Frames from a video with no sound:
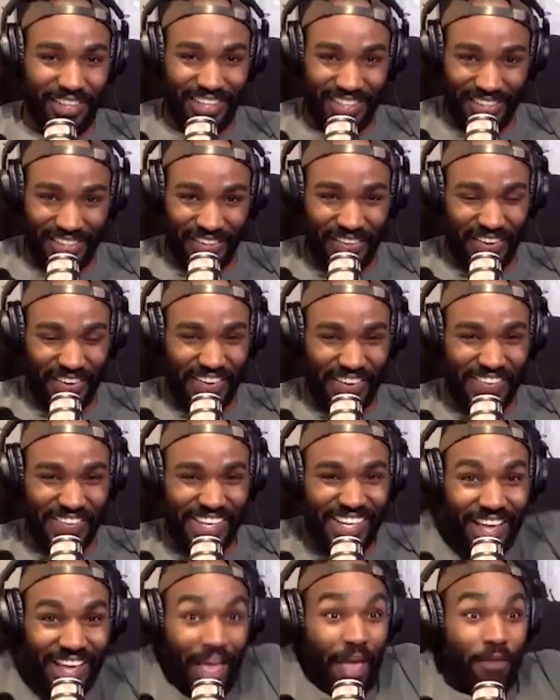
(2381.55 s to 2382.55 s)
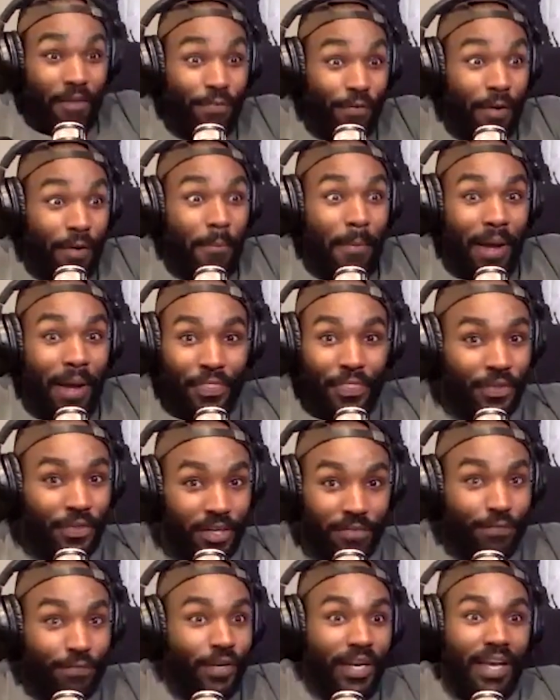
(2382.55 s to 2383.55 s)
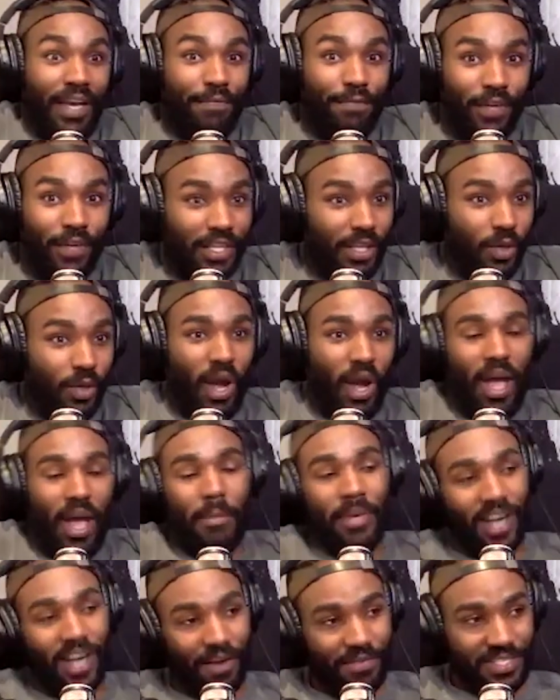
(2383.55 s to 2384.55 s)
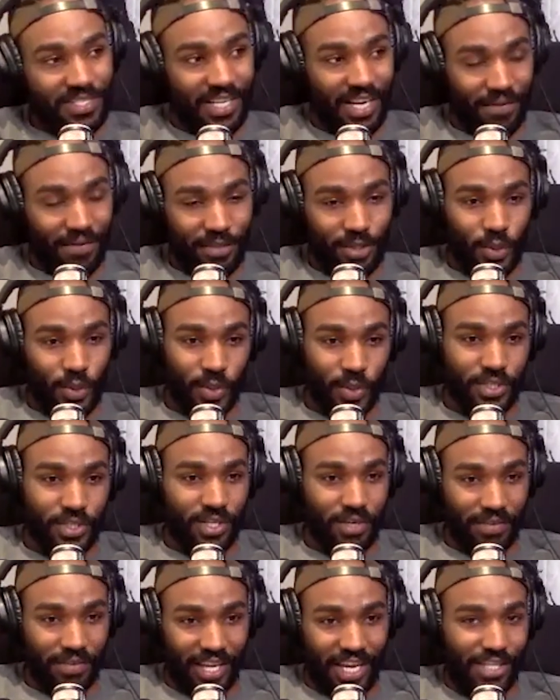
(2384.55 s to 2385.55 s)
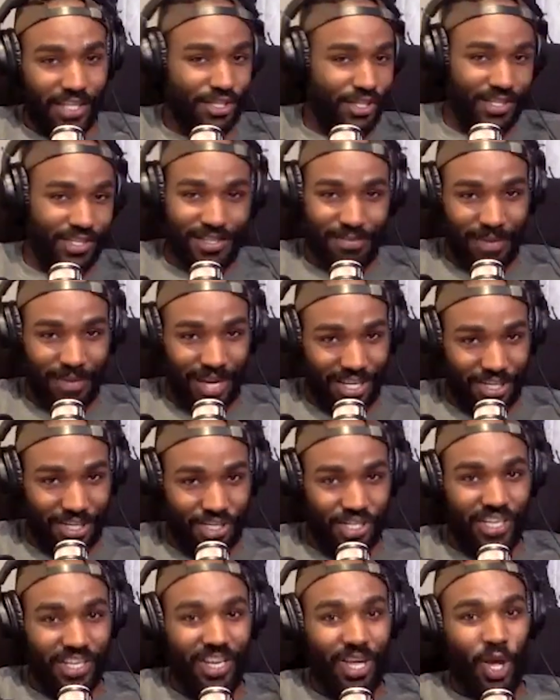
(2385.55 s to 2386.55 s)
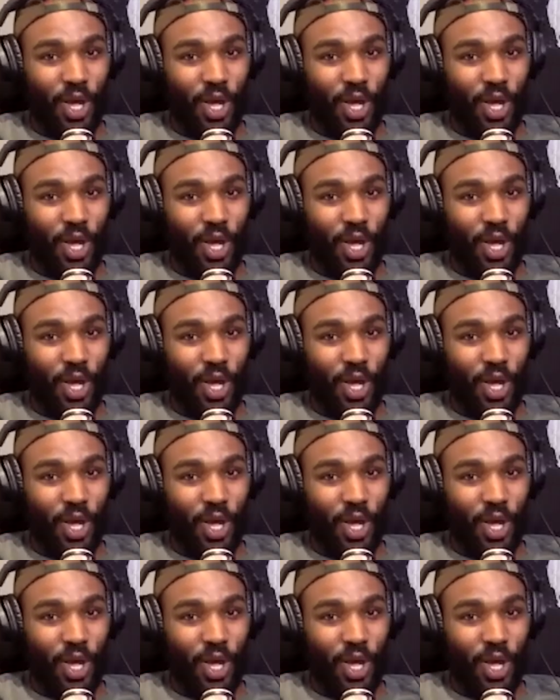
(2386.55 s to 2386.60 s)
you know right. what I mean? From yeah. For like for a little while. I mean, obviously, I'd have to do a certification or some next shit.